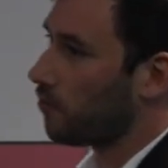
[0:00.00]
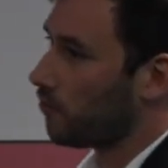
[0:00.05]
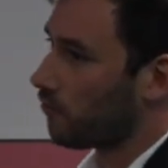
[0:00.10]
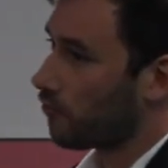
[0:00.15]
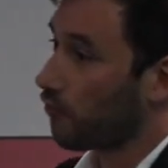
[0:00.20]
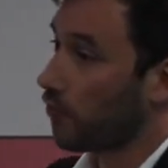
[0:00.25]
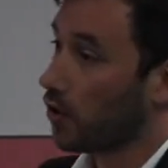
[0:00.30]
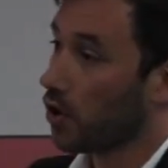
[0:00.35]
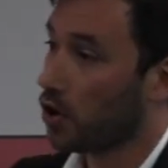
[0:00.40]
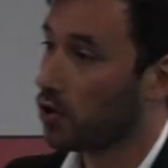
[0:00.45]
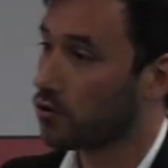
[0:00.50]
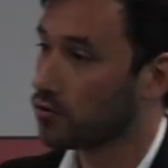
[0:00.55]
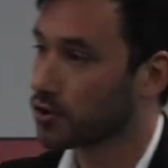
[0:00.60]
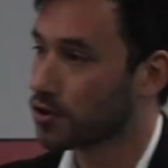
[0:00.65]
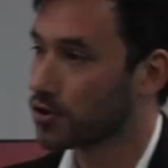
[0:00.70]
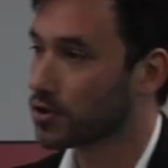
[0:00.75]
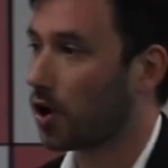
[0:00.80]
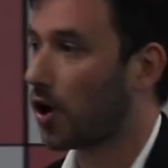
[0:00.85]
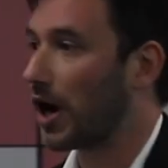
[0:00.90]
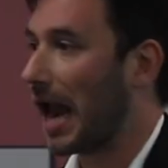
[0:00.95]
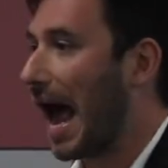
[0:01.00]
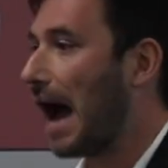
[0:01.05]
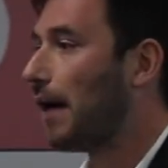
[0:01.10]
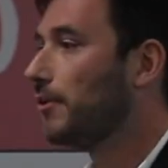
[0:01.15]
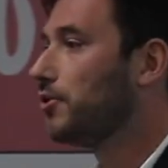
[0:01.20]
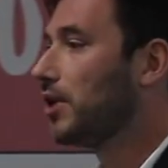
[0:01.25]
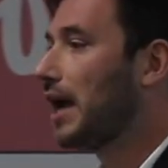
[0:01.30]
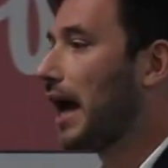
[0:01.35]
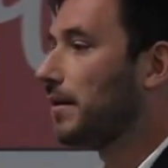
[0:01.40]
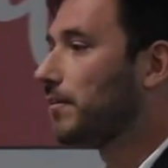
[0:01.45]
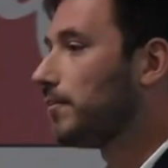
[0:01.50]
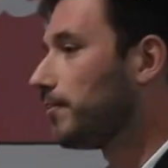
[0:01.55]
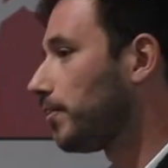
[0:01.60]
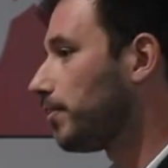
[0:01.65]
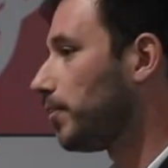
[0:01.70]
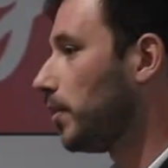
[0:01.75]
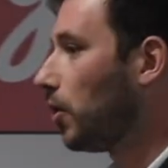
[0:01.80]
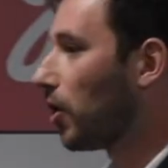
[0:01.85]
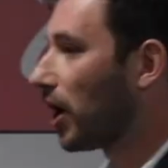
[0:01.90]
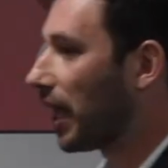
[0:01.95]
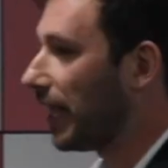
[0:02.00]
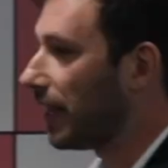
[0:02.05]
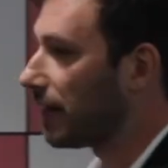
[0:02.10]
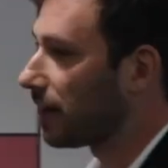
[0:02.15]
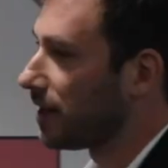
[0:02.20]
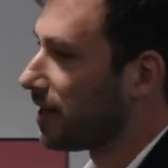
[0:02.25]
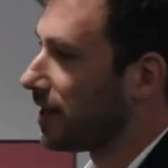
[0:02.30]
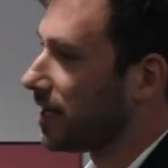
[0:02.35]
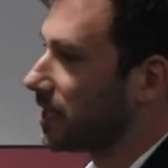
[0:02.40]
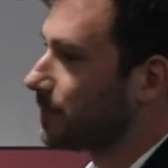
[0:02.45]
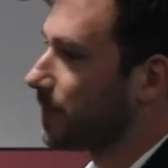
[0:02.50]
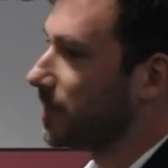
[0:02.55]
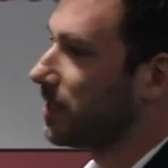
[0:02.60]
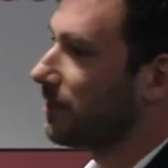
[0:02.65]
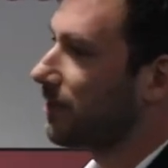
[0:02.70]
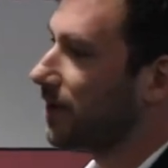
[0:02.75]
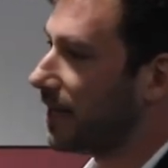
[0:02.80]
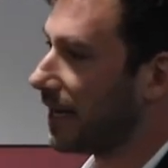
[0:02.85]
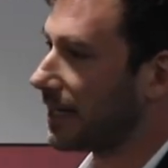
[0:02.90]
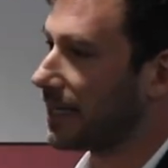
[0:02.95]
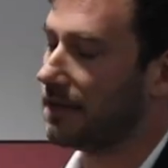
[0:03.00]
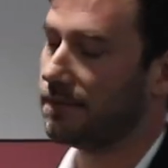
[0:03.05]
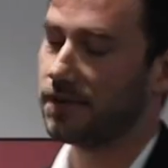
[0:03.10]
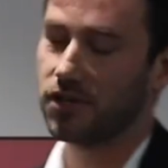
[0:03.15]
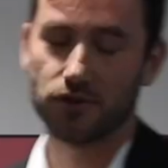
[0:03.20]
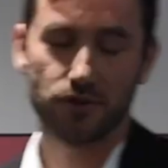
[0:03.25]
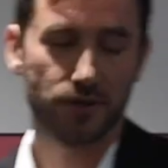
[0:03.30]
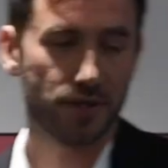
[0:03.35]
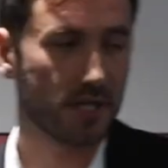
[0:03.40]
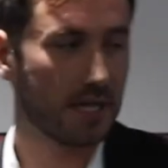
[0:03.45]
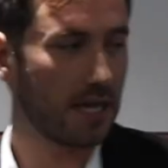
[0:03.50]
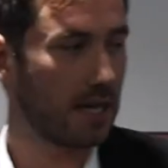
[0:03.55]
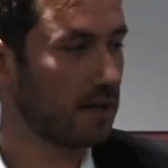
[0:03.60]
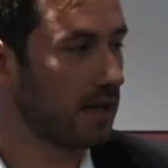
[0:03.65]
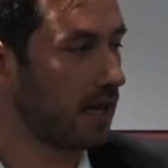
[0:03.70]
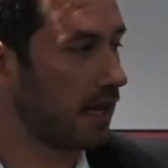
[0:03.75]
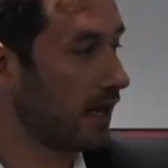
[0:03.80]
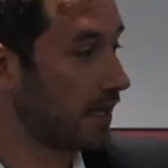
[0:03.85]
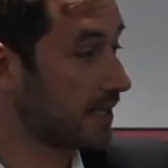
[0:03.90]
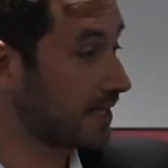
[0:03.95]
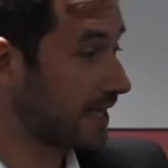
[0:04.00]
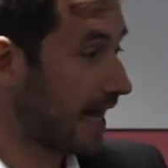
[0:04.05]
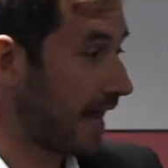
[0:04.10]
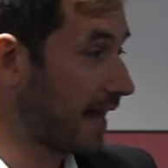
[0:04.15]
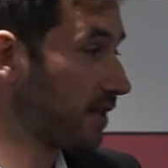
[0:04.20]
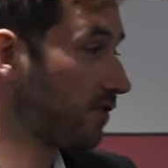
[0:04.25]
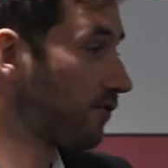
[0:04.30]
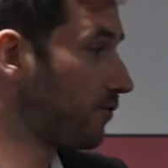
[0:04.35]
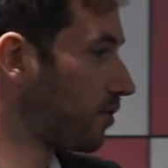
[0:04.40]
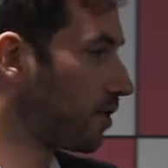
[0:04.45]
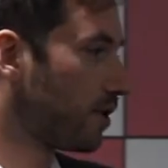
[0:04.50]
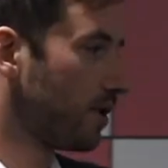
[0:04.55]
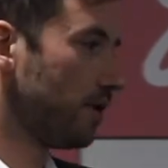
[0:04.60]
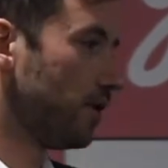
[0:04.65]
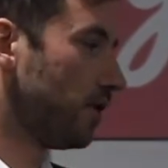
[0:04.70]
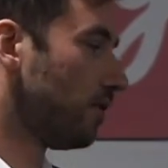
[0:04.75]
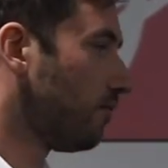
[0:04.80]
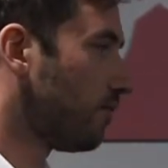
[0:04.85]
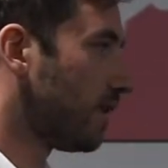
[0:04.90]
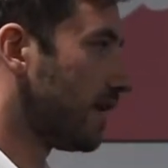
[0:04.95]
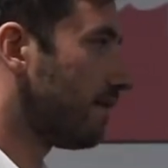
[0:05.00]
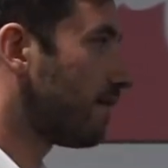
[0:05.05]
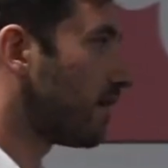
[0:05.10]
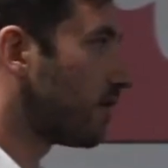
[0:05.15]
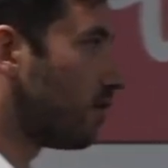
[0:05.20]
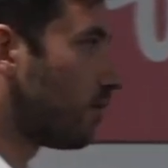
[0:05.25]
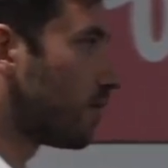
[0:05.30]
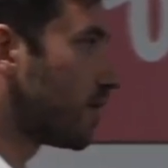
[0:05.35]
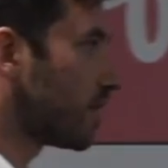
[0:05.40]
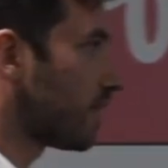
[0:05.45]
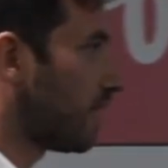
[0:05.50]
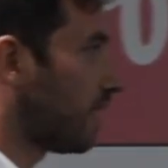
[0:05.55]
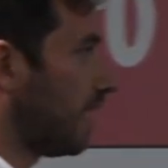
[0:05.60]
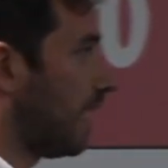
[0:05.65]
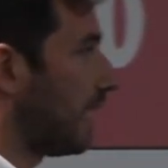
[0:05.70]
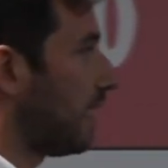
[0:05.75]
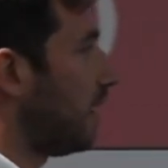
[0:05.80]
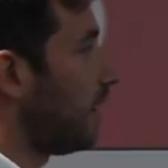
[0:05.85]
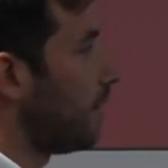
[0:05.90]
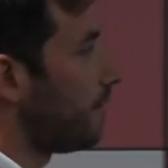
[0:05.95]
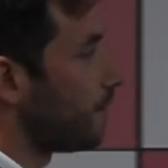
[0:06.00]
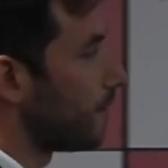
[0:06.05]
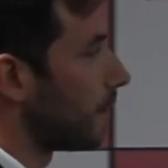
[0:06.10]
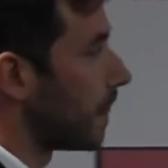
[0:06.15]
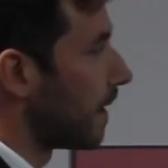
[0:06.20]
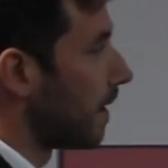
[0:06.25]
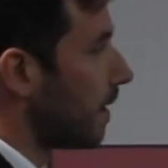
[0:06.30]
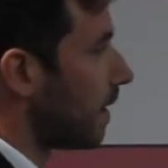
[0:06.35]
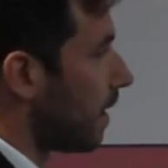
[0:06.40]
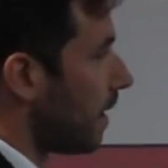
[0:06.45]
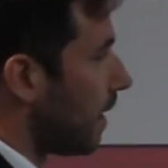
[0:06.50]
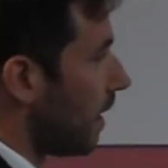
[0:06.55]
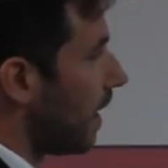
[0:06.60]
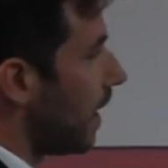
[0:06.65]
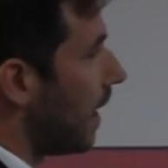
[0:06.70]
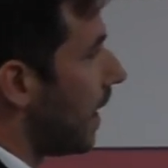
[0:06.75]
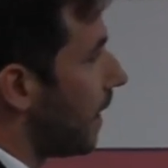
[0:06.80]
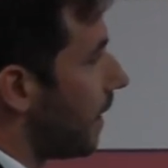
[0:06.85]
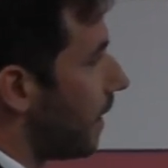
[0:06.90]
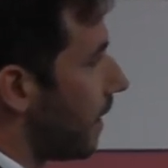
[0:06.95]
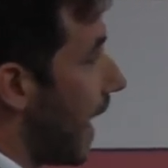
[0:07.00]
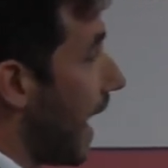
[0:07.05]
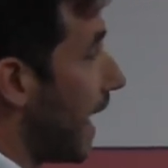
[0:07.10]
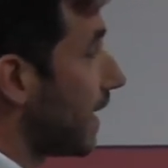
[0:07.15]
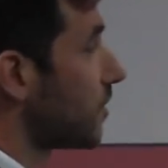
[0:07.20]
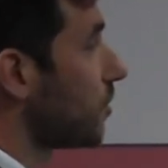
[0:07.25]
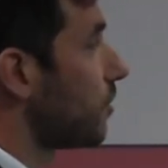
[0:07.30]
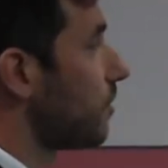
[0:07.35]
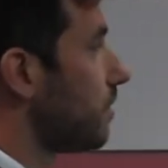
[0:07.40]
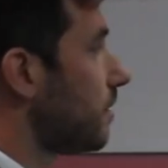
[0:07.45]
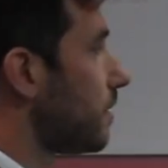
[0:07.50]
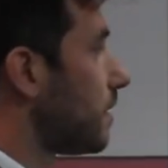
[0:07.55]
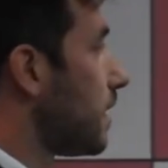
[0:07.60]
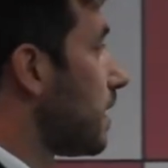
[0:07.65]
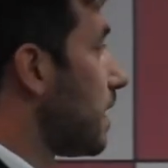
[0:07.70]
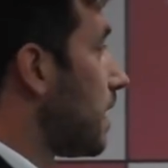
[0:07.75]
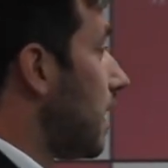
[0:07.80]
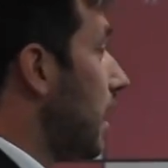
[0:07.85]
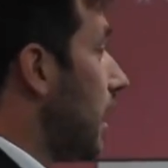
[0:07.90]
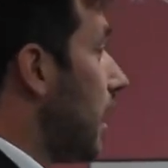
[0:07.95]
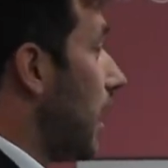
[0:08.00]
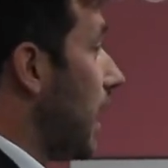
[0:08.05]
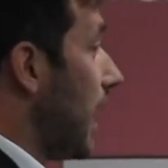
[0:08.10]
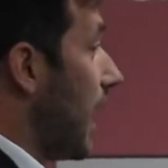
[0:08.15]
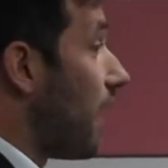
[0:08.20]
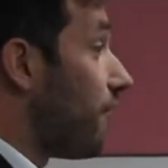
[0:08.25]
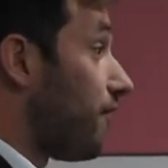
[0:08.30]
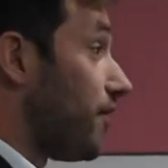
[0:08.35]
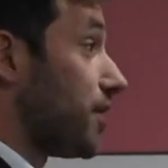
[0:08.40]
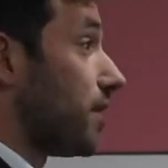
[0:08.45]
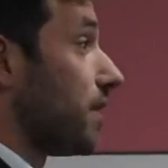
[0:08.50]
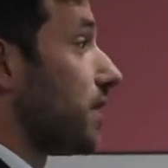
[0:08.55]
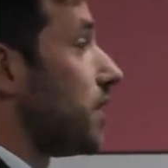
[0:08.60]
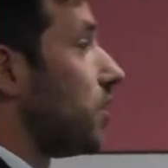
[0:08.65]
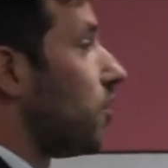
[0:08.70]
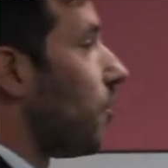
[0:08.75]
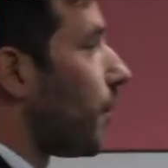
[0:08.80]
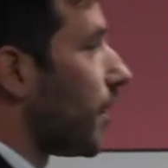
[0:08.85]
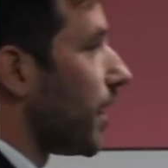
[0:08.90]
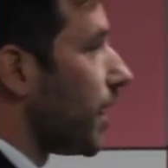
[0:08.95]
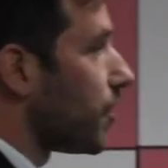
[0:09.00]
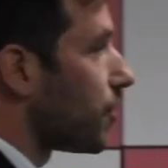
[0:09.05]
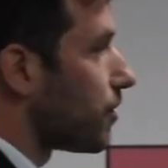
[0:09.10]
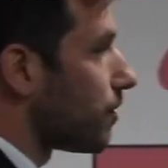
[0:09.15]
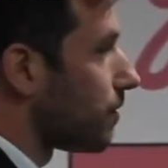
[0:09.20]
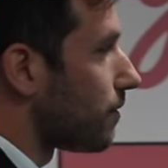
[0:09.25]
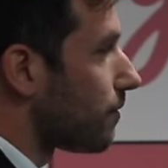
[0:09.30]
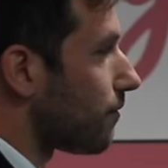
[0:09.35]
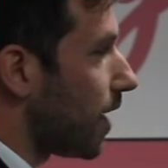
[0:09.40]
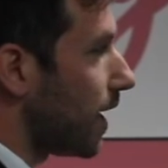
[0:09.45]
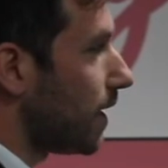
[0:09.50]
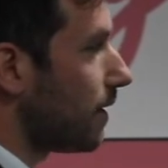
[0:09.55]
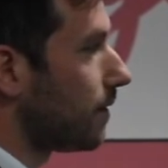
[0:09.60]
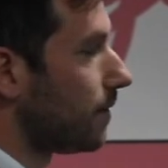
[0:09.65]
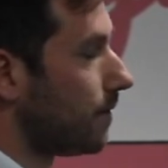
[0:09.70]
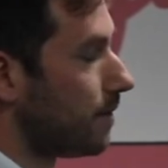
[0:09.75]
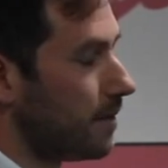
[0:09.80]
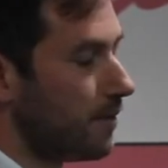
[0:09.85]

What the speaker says: flows, or how you can locate specific activation stands for whatever commercial action, efficiency operation, right?